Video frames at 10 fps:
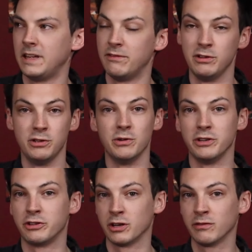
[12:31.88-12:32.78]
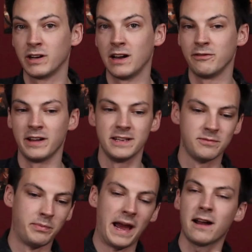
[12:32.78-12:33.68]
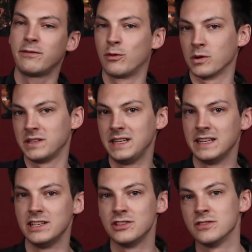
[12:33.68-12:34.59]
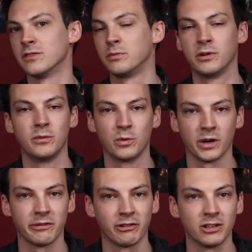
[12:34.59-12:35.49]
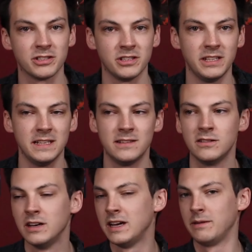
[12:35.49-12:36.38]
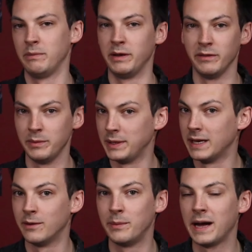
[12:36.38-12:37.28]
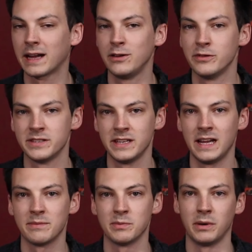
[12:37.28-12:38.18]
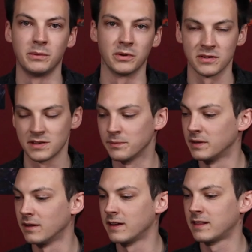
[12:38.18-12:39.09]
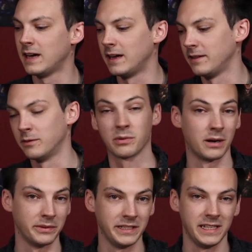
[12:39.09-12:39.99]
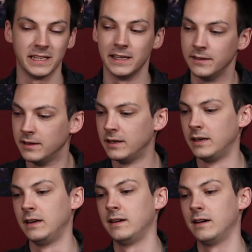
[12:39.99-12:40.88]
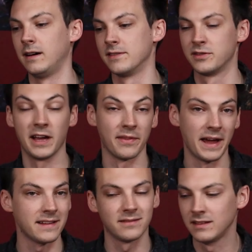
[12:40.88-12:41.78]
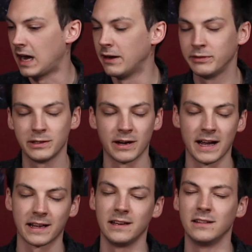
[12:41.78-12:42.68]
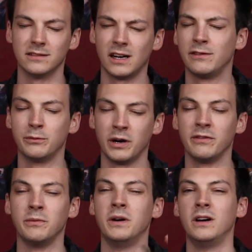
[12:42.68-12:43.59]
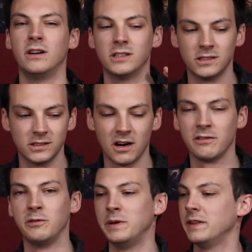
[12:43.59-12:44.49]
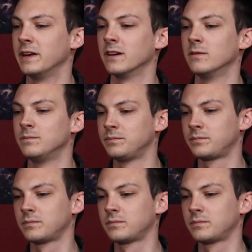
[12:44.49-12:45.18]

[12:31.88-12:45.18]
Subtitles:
If you do it your Turfgon phase, back 14 inches or put them wherever else you need to. Maybe get them back into a Synapse bubble or something like that. They'll probably need it. So yeah, that High Fleet Kraken, love them in there.